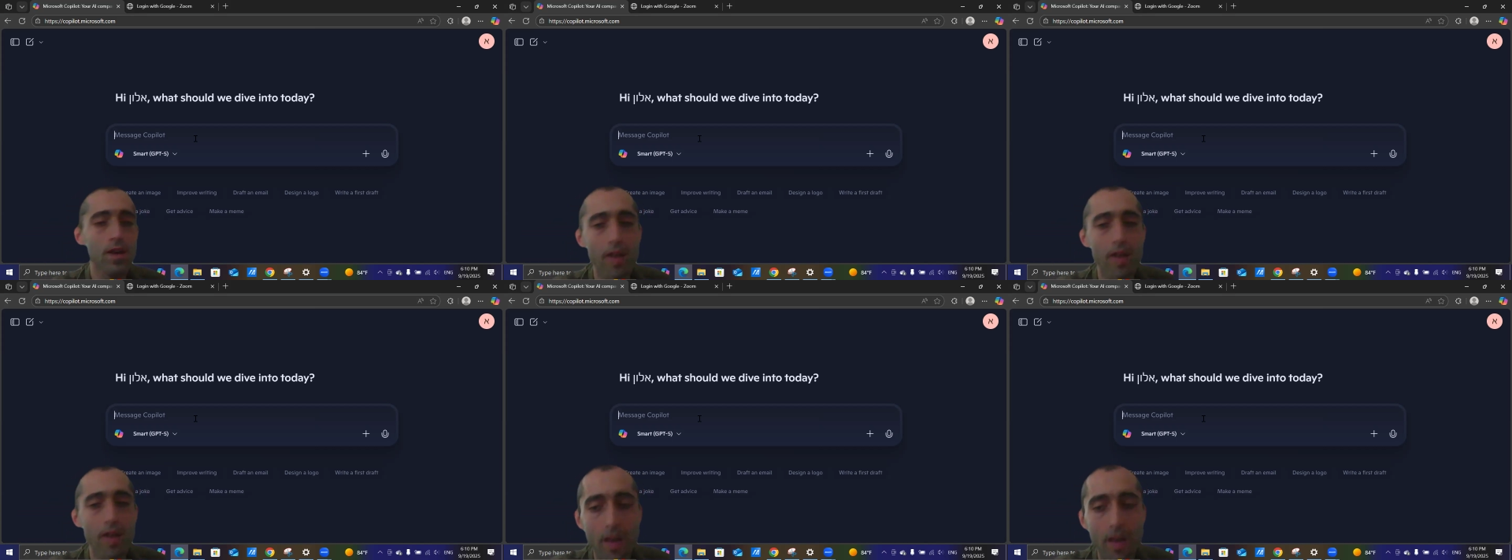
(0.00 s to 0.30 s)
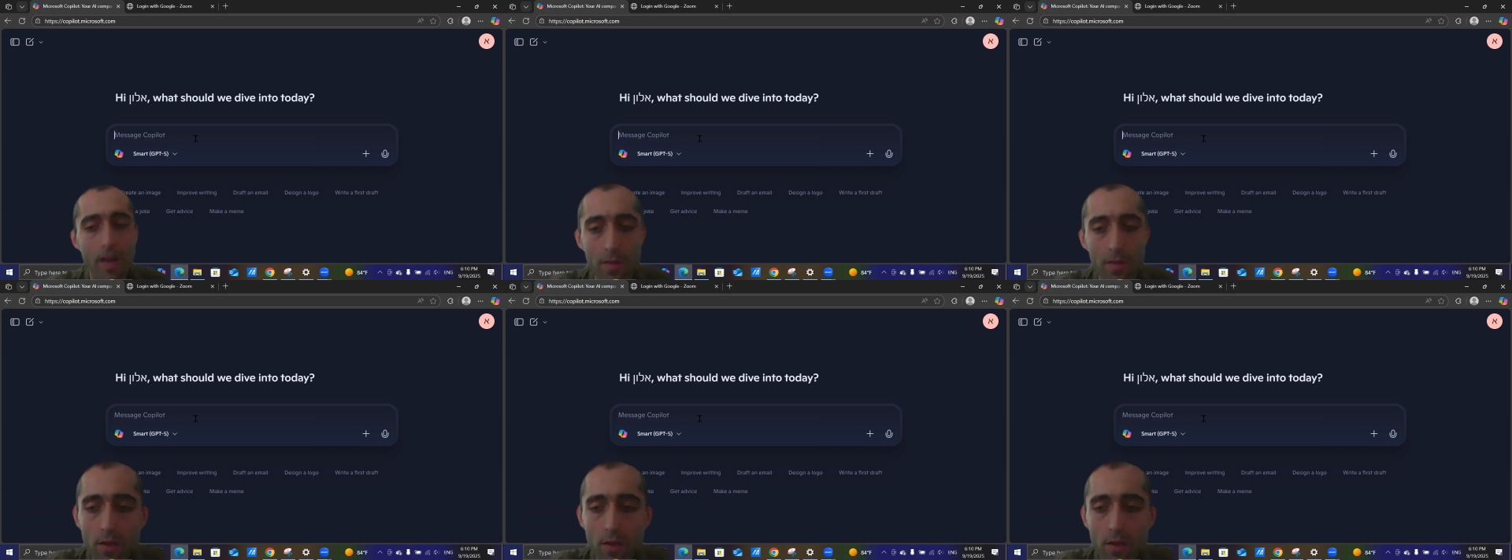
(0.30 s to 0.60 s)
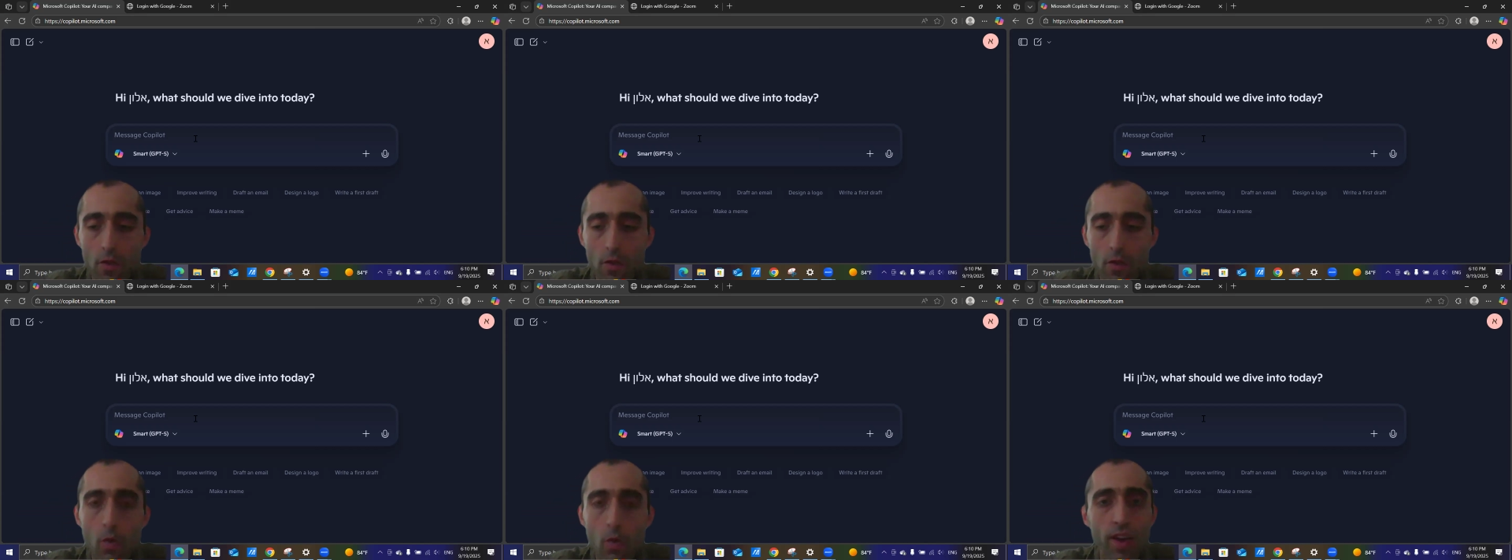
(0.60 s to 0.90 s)

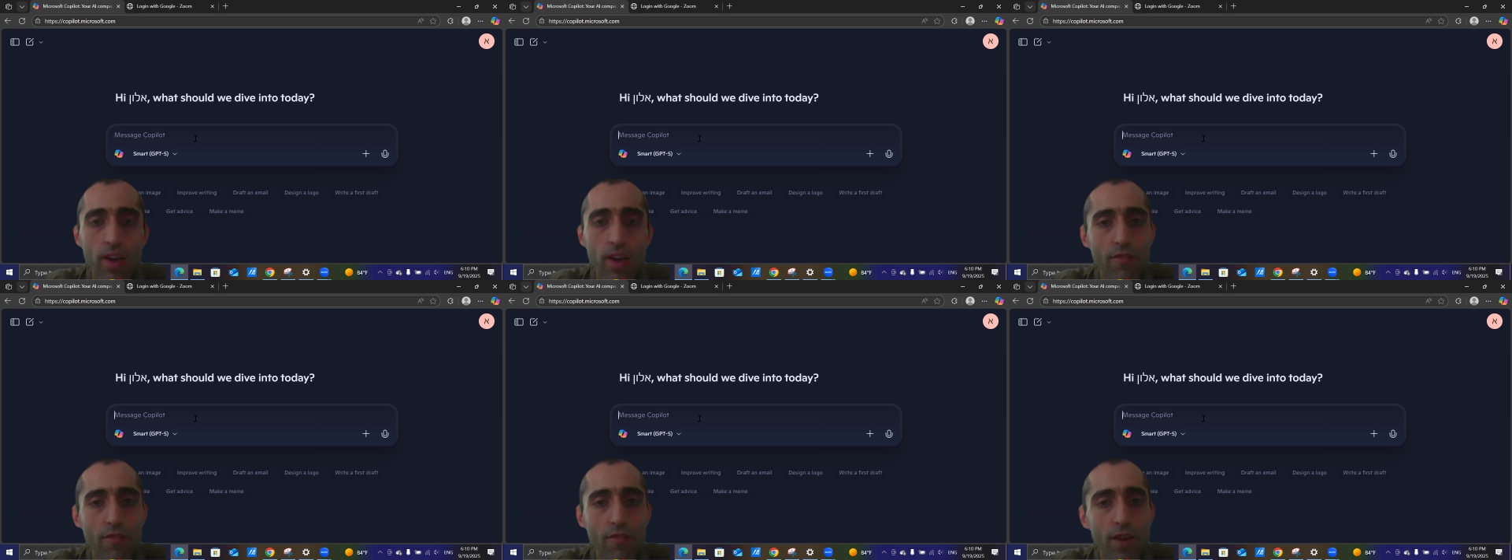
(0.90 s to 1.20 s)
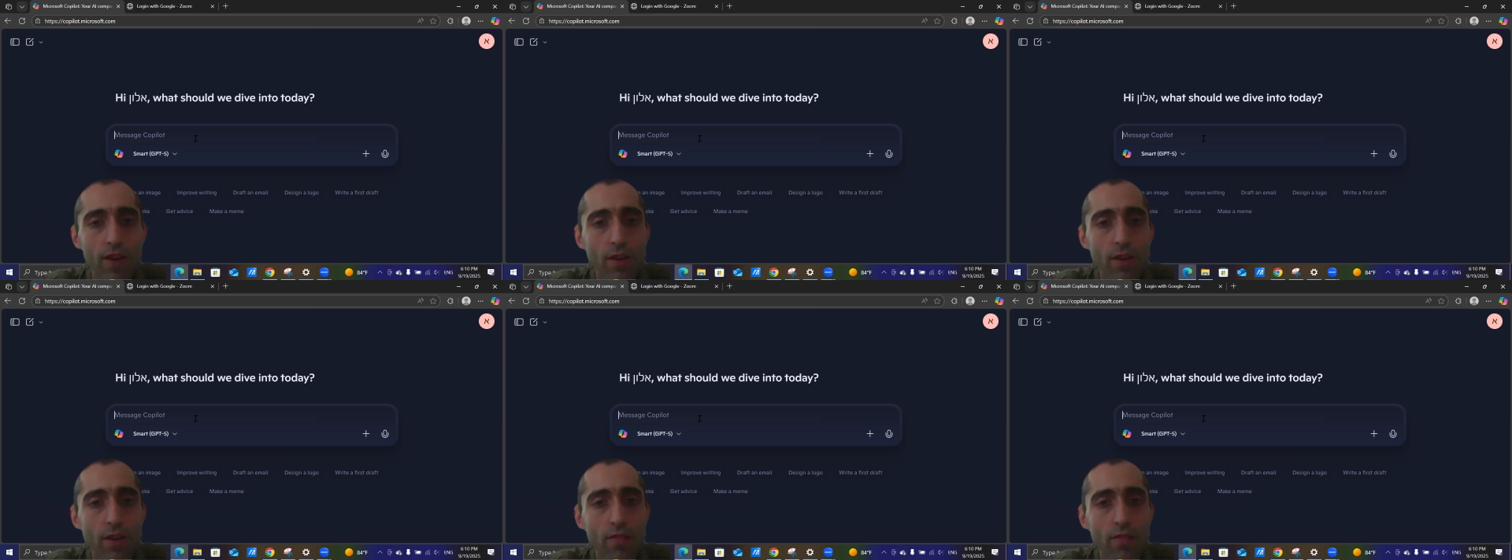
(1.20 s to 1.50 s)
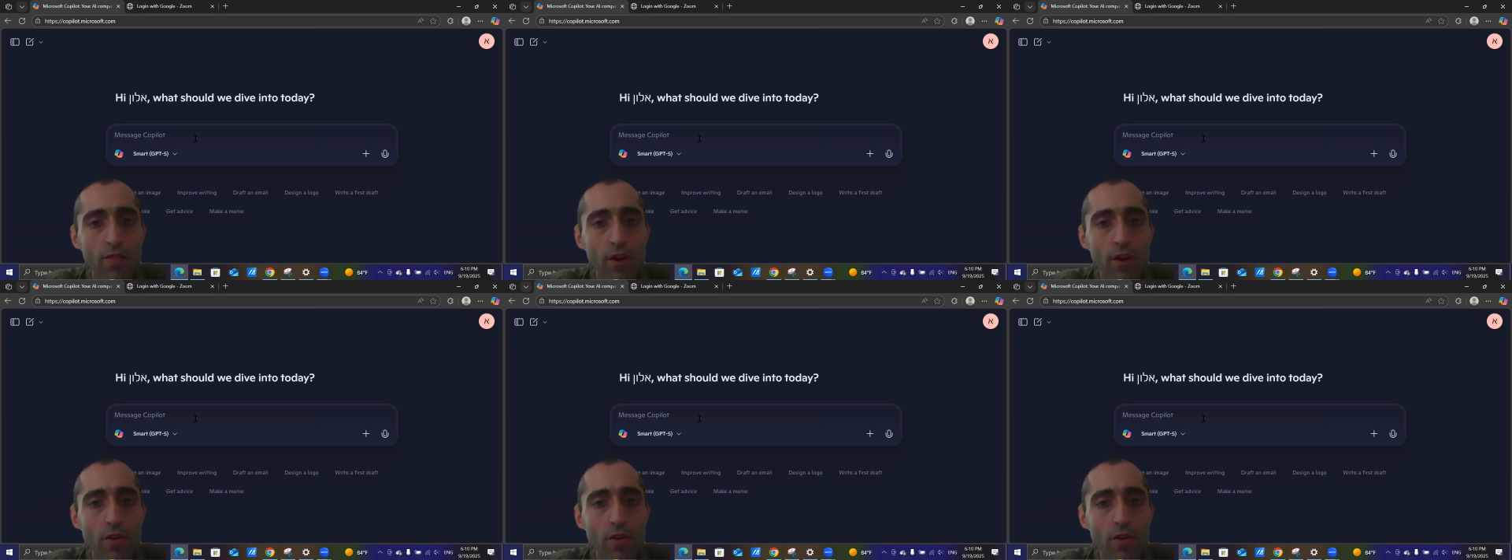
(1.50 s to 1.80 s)
And so we can fight
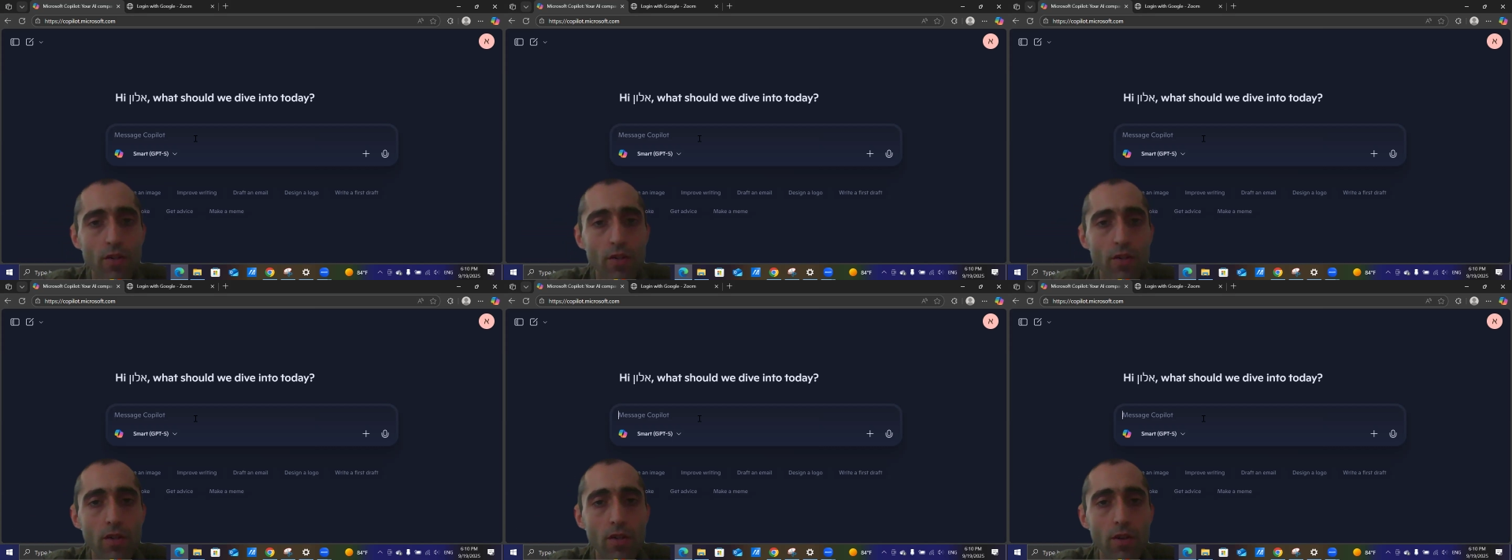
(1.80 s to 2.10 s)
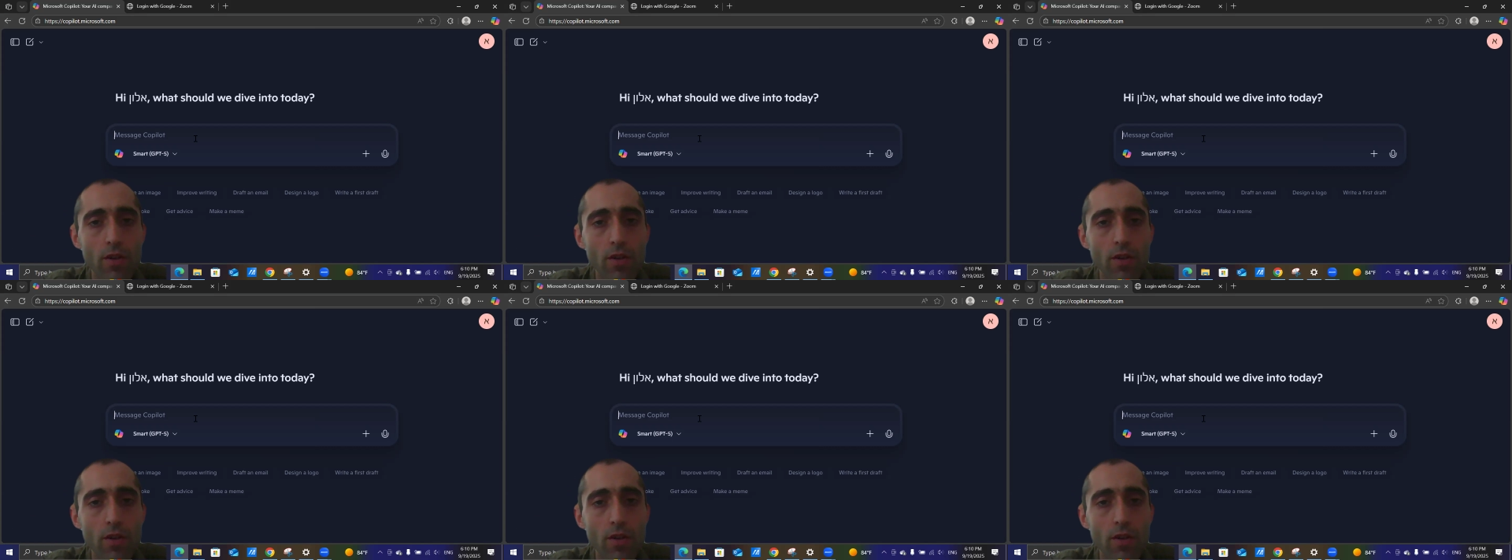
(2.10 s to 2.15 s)
infections